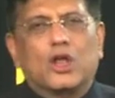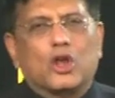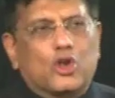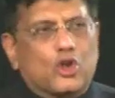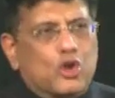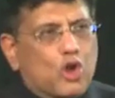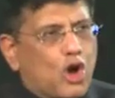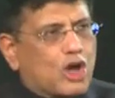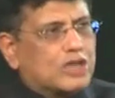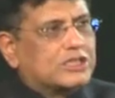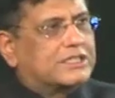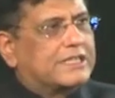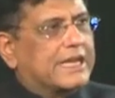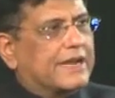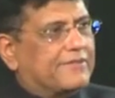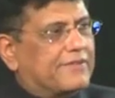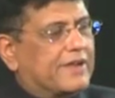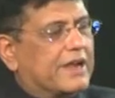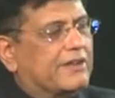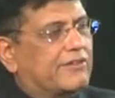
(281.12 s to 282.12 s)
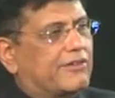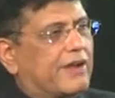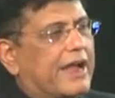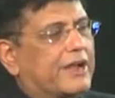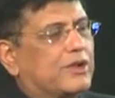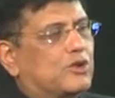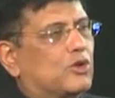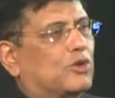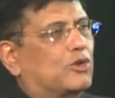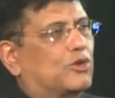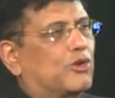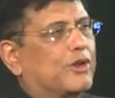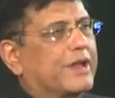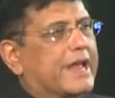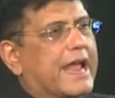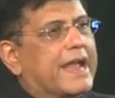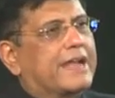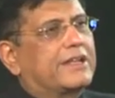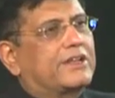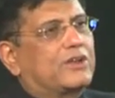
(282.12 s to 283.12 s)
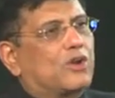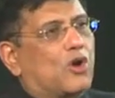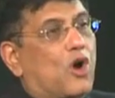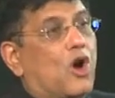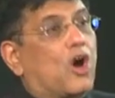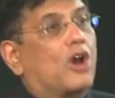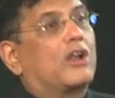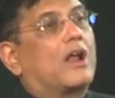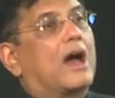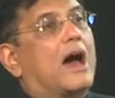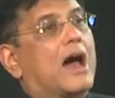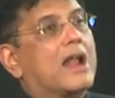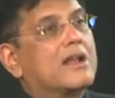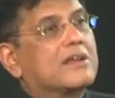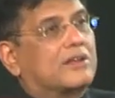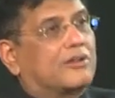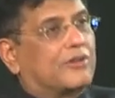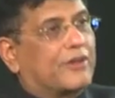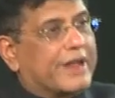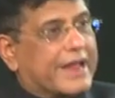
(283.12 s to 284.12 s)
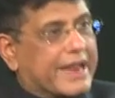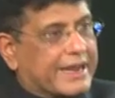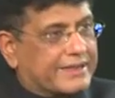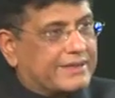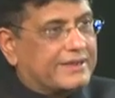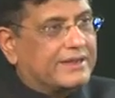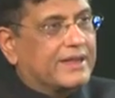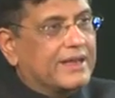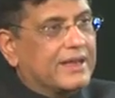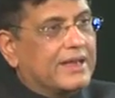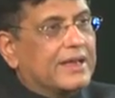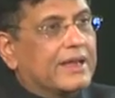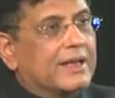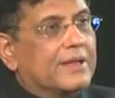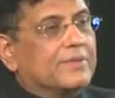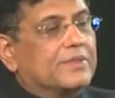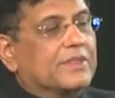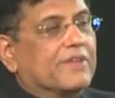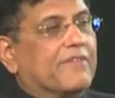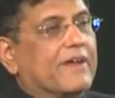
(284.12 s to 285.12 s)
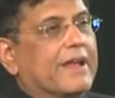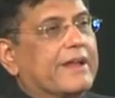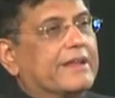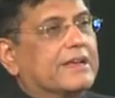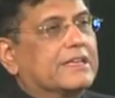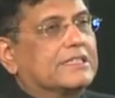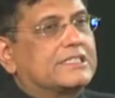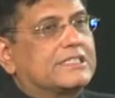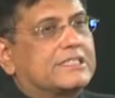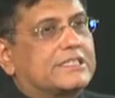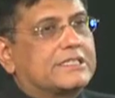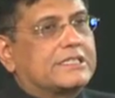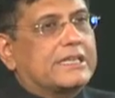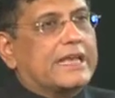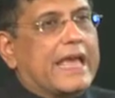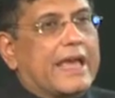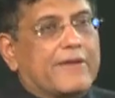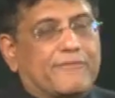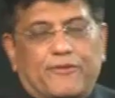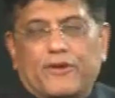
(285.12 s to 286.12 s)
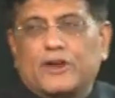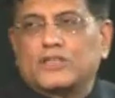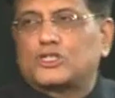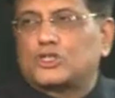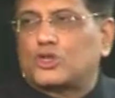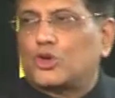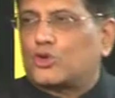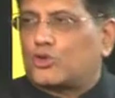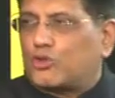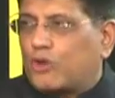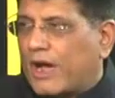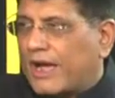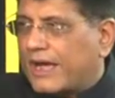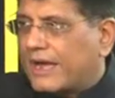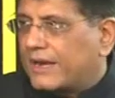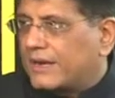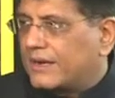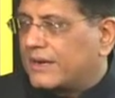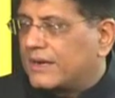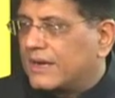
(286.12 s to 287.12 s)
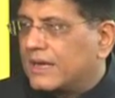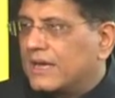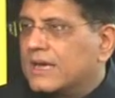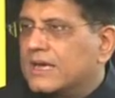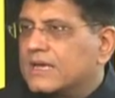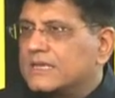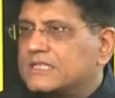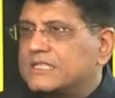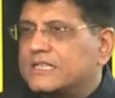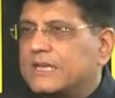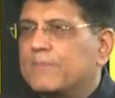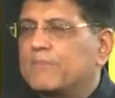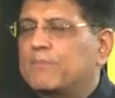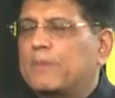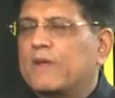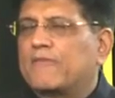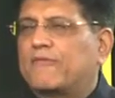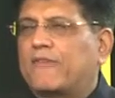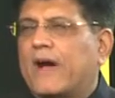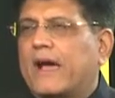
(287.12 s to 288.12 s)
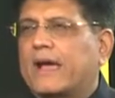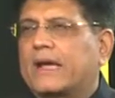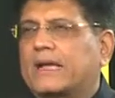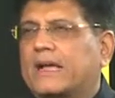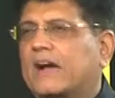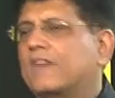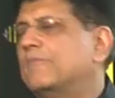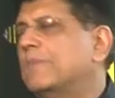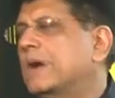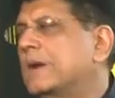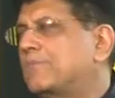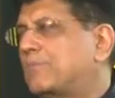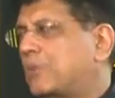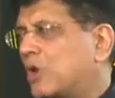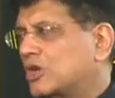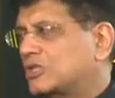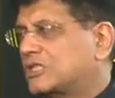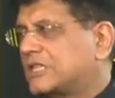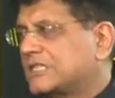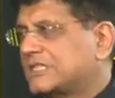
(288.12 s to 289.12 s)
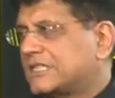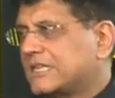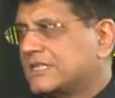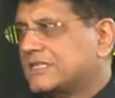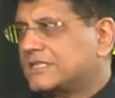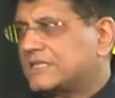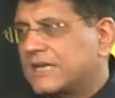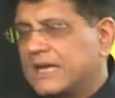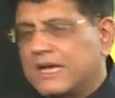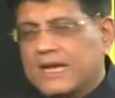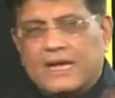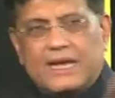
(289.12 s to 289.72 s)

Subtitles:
laws that we are trying to create or uncreate, the various efforts to try and simplify government processes.